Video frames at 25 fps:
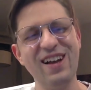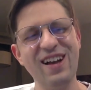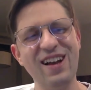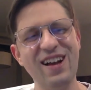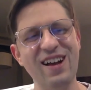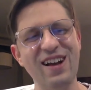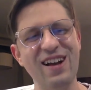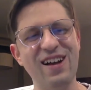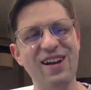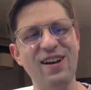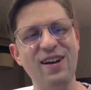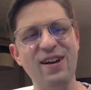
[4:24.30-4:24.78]

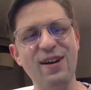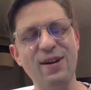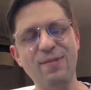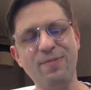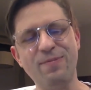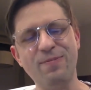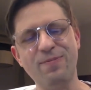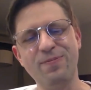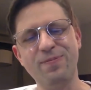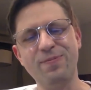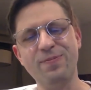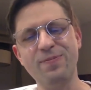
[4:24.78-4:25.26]

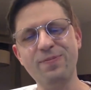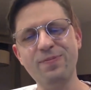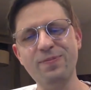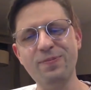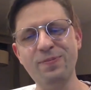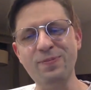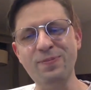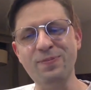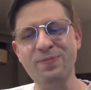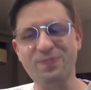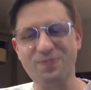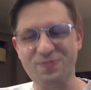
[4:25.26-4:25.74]
Um,
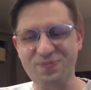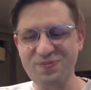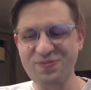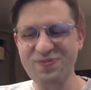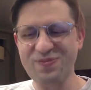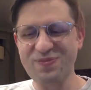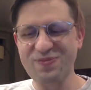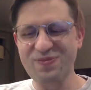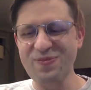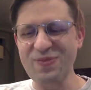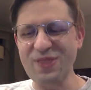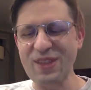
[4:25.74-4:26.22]

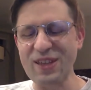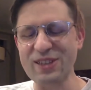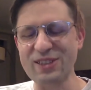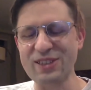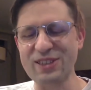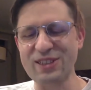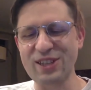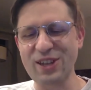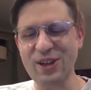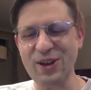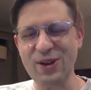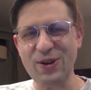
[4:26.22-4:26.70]

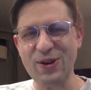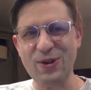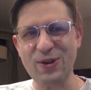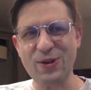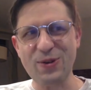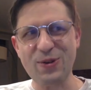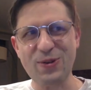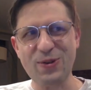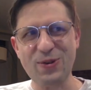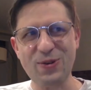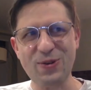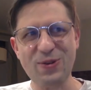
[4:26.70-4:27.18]

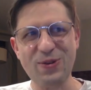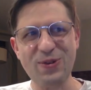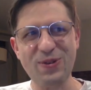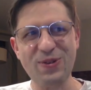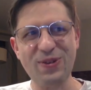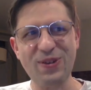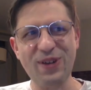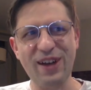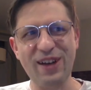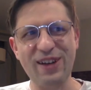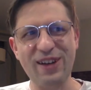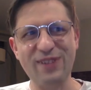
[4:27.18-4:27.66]
so
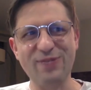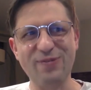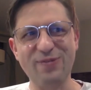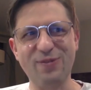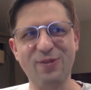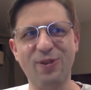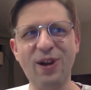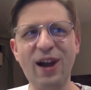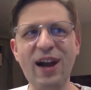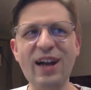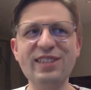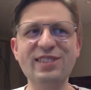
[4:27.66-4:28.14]
I
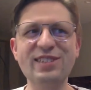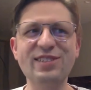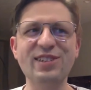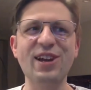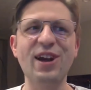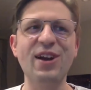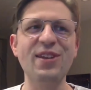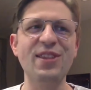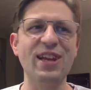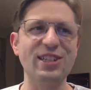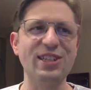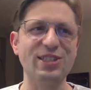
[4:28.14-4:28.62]
gradually
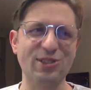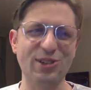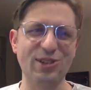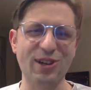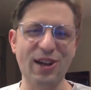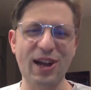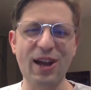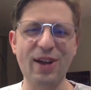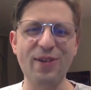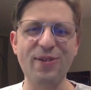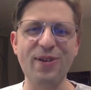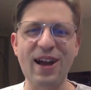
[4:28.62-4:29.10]
on that
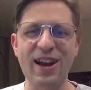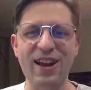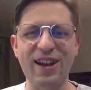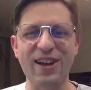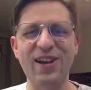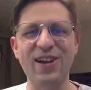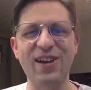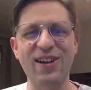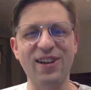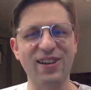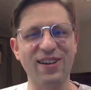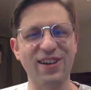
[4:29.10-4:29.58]
train ride, I
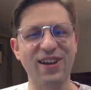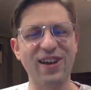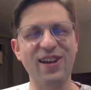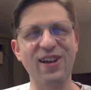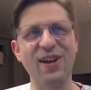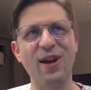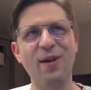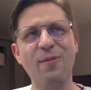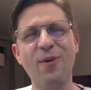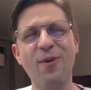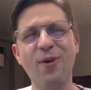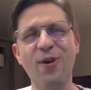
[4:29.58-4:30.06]
kind of
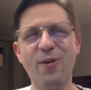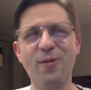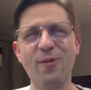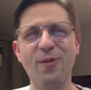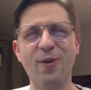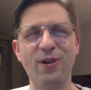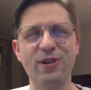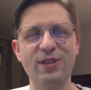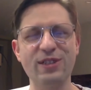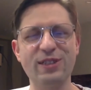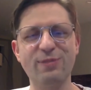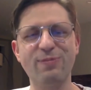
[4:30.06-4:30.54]
got more and
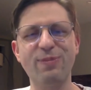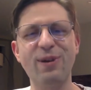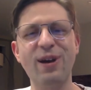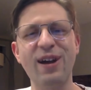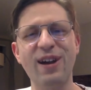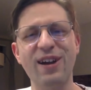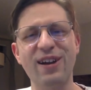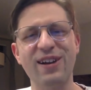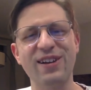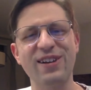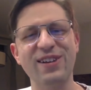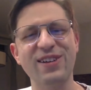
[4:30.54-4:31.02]
more
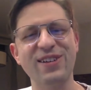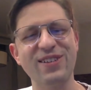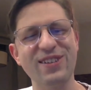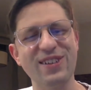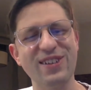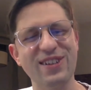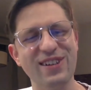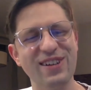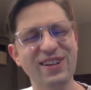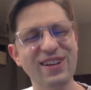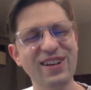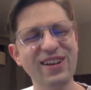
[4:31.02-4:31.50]
inspired
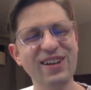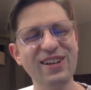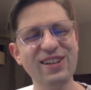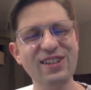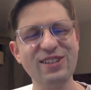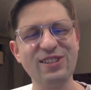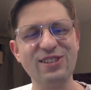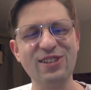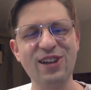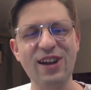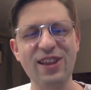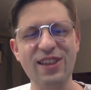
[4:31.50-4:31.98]
to
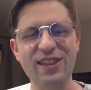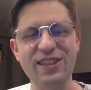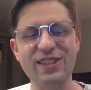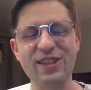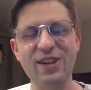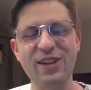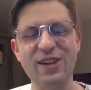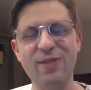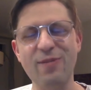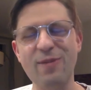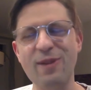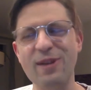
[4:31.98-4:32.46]
try this
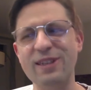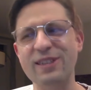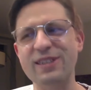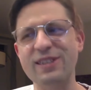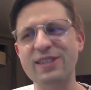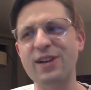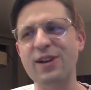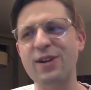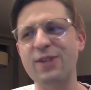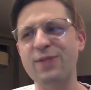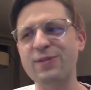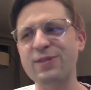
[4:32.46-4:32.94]
out
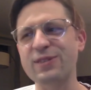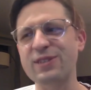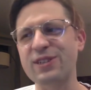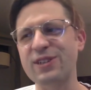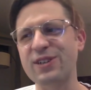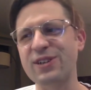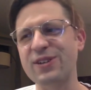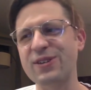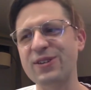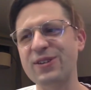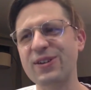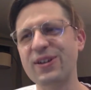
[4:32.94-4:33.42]
myself.
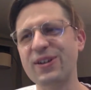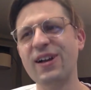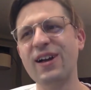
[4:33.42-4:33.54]
So